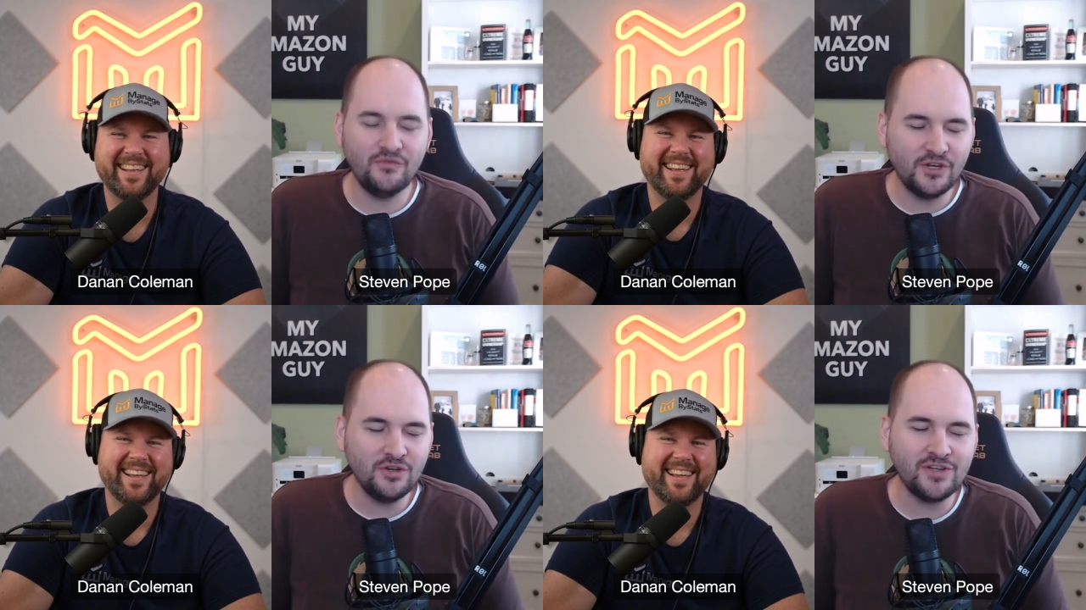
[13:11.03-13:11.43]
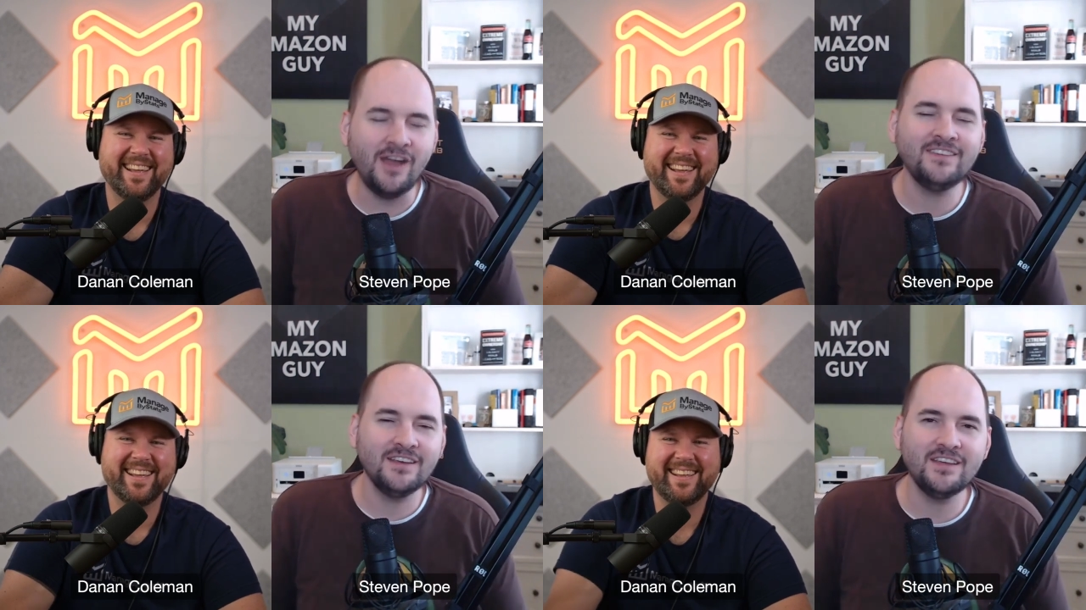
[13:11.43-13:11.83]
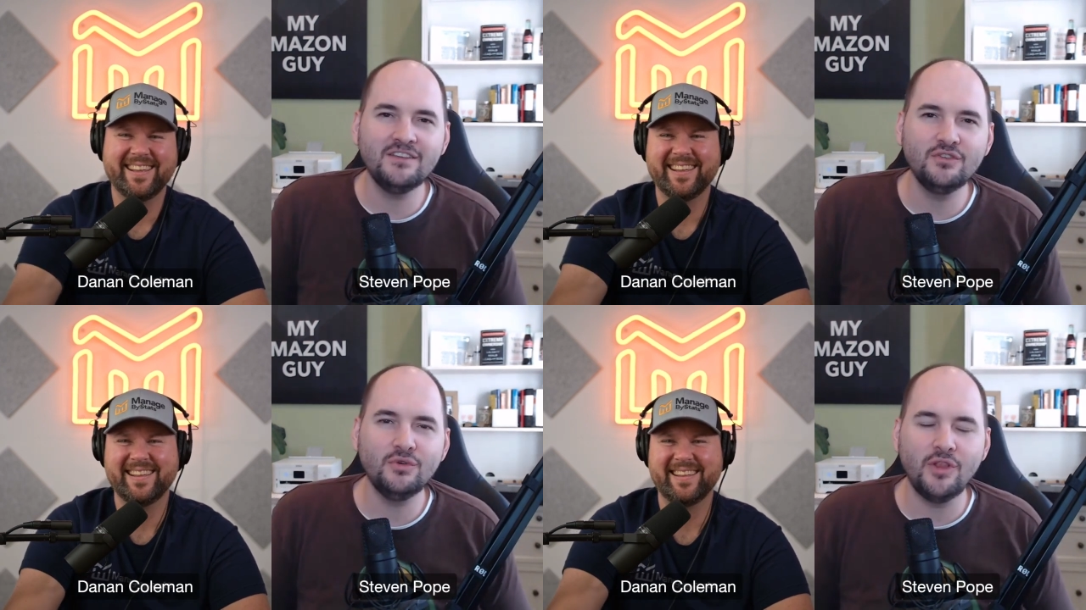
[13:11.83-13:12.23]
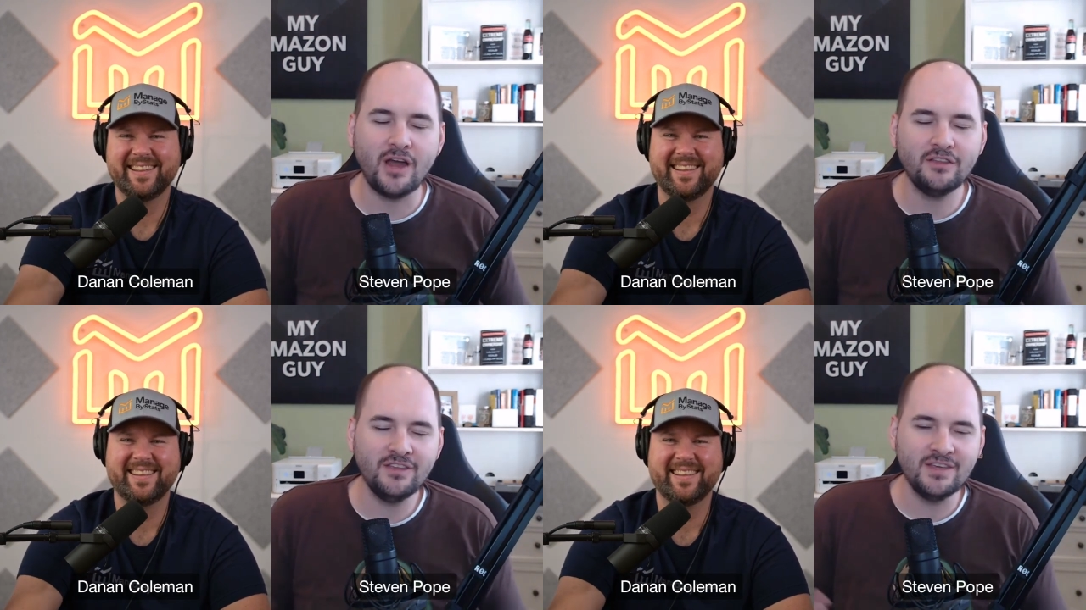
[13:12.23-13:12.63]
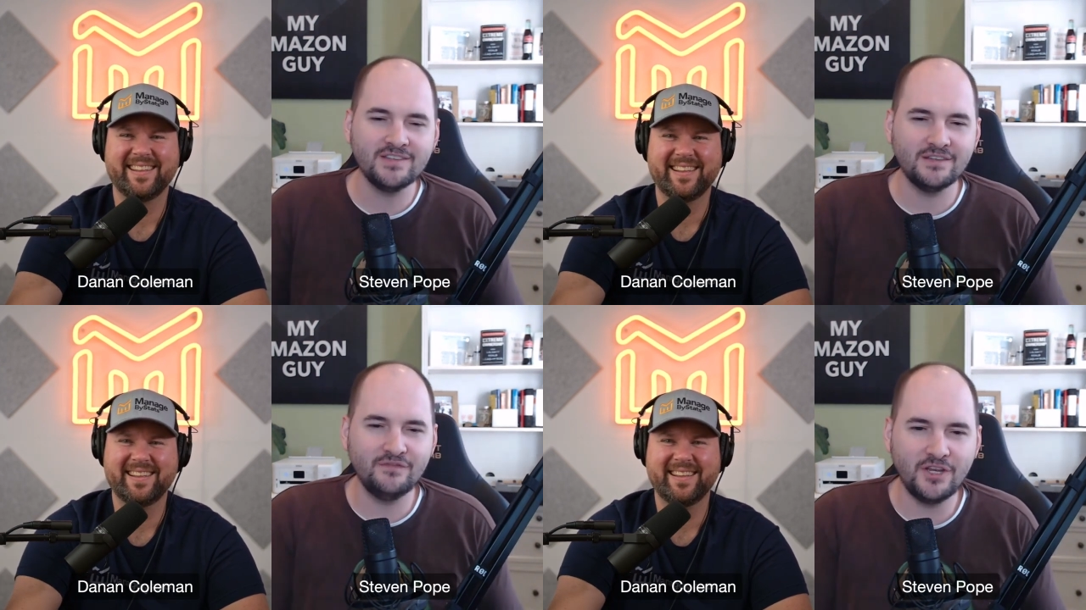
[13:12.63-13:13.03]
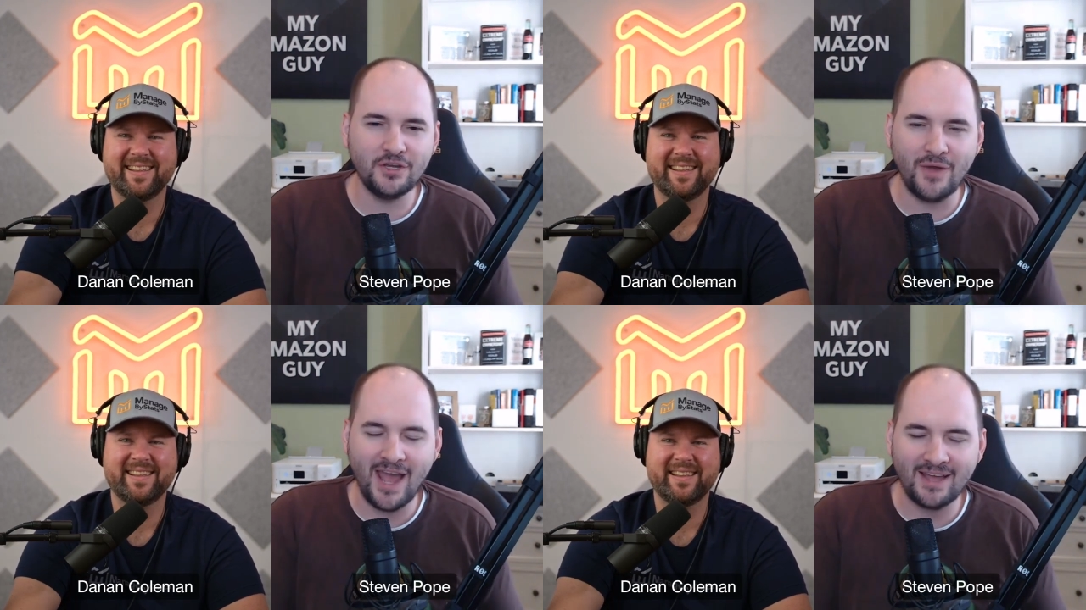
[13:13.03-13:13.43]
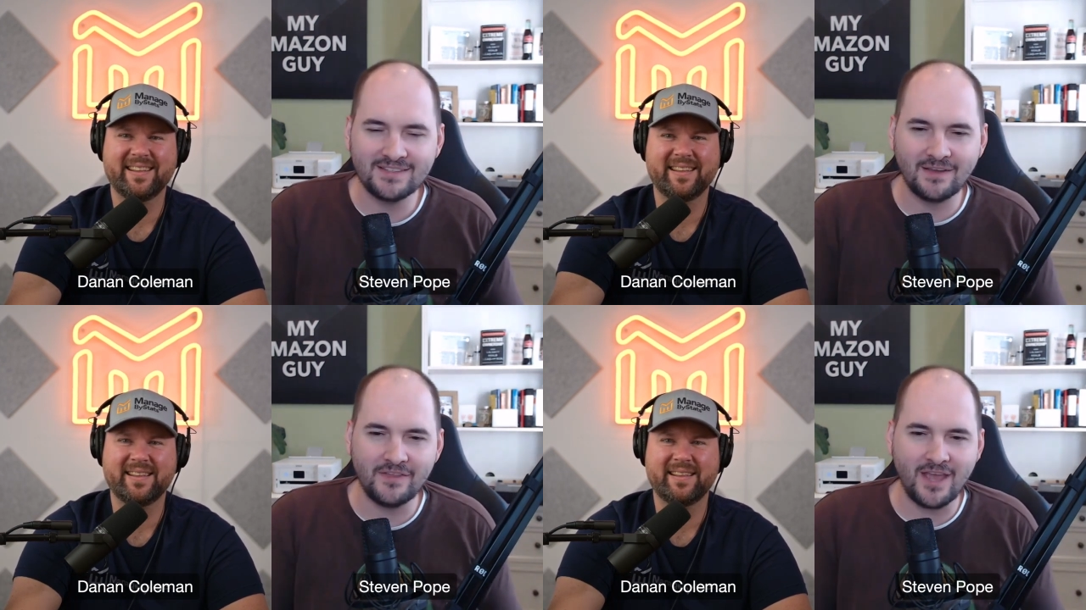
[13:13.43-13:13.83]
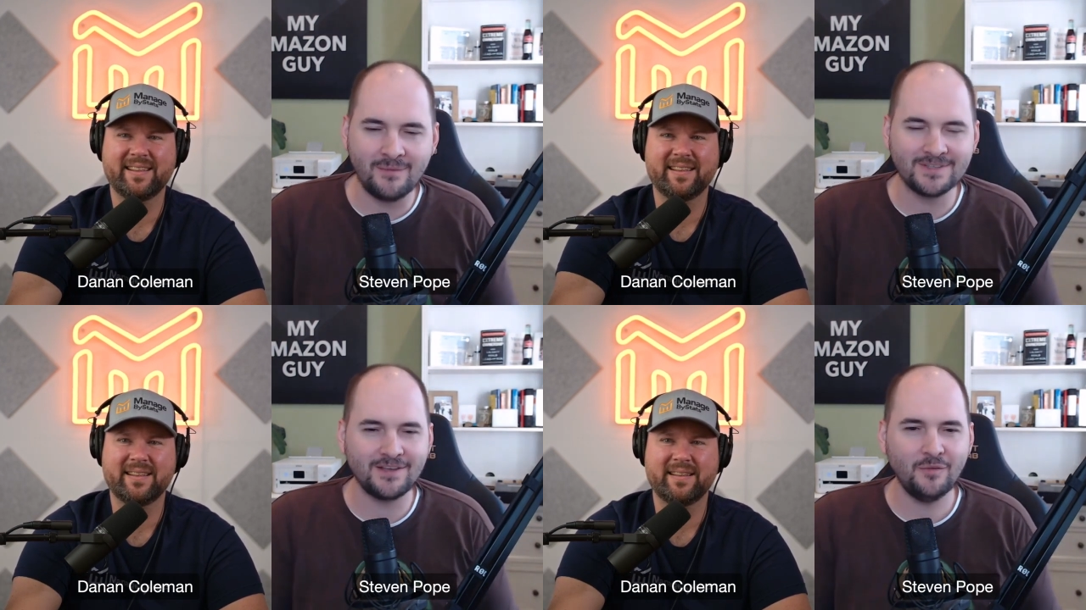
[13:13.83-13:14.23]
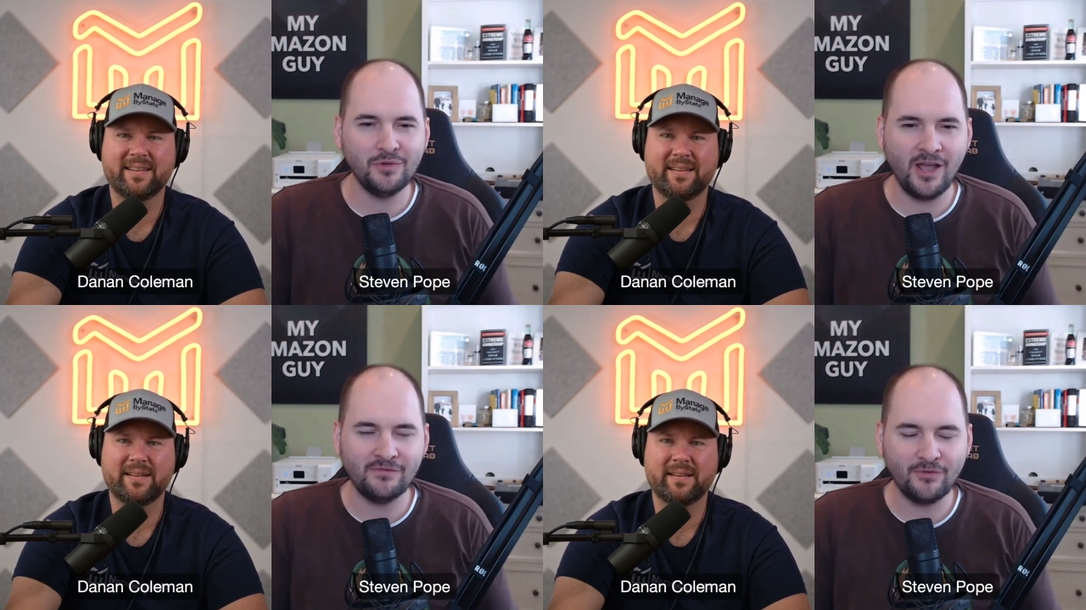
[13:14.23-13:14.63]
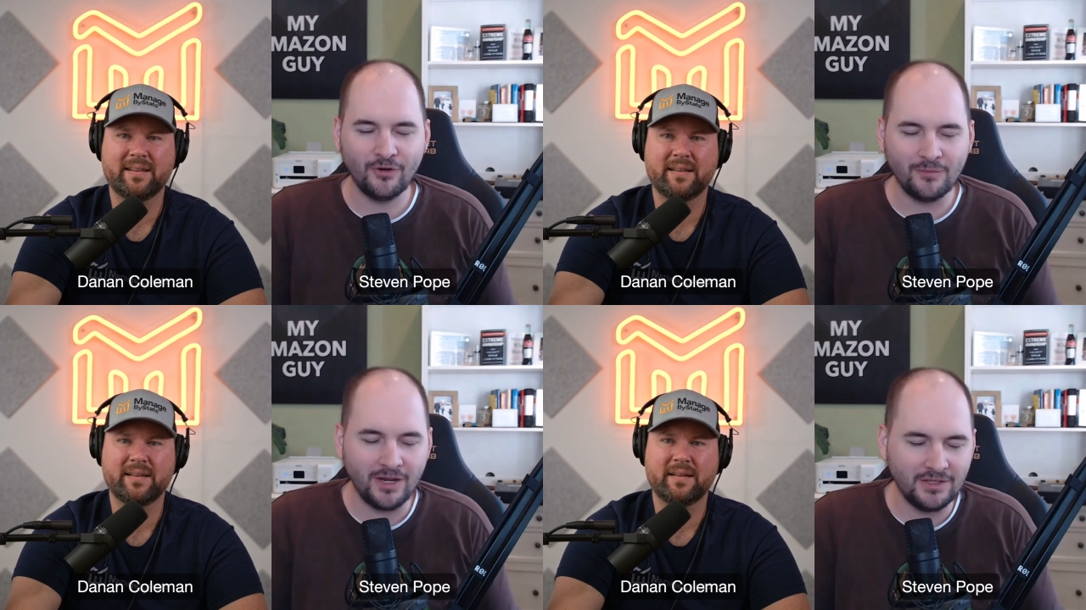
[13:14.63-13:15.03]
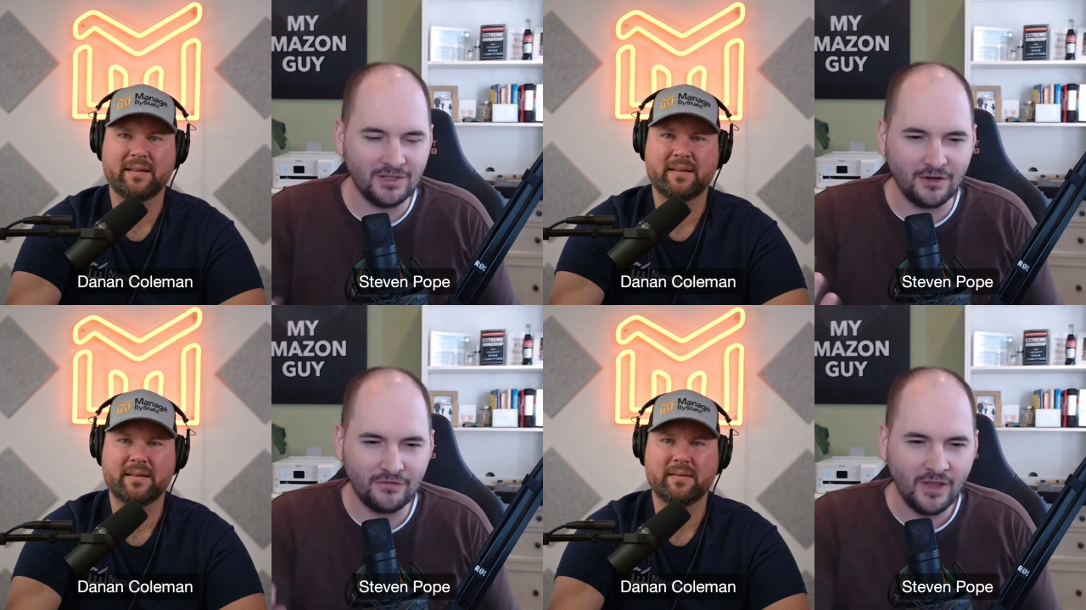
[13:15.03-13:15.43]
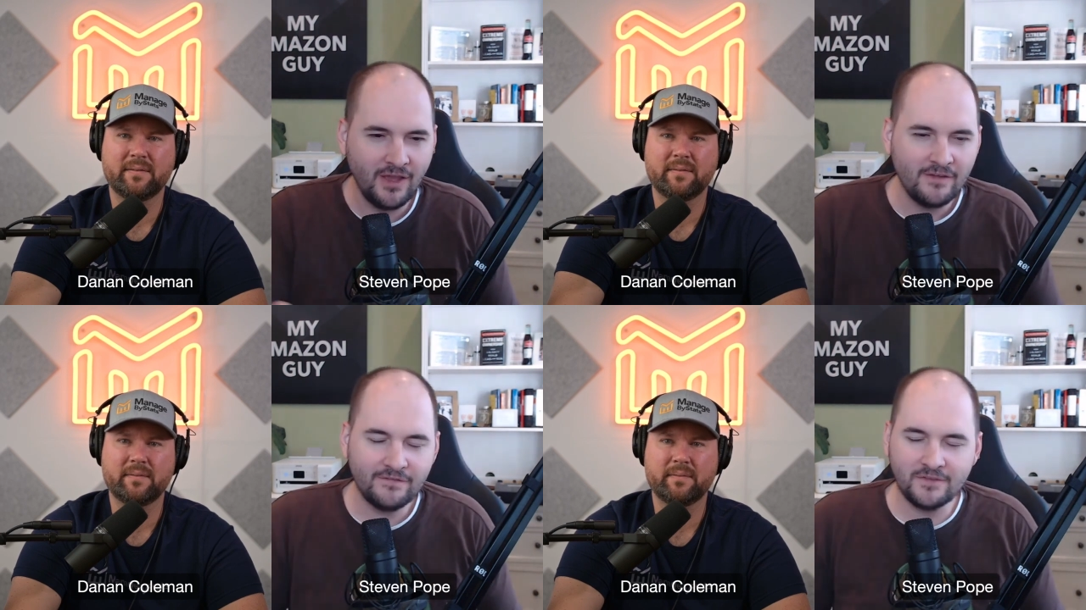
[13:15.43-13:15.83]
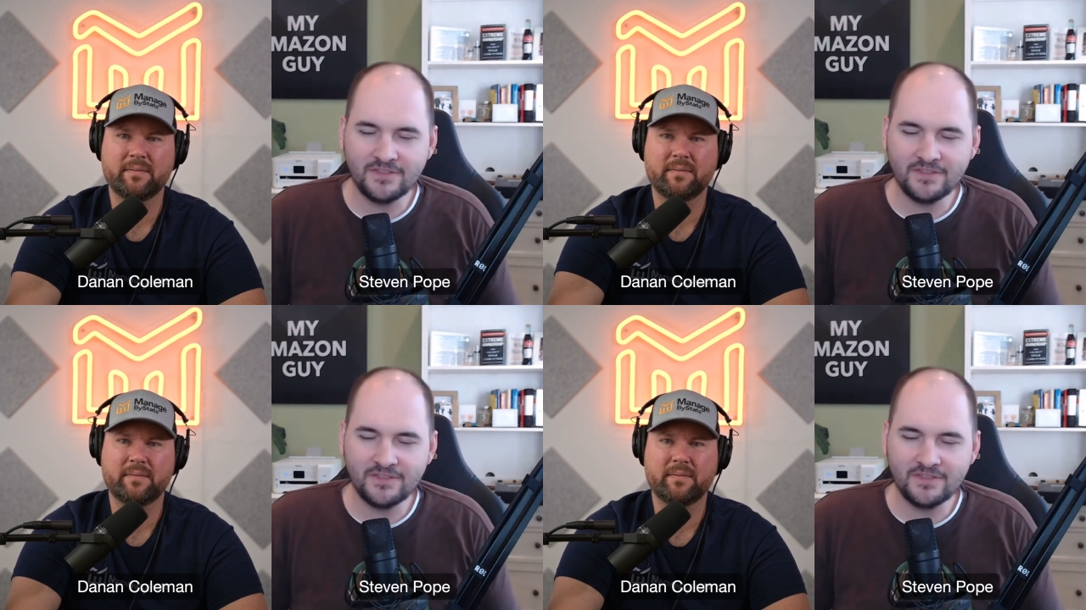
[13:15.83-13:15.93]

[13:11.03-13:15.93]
Speaker 1: So video content can do a lot of things, and video ads on the Amazon platform, right? You can get a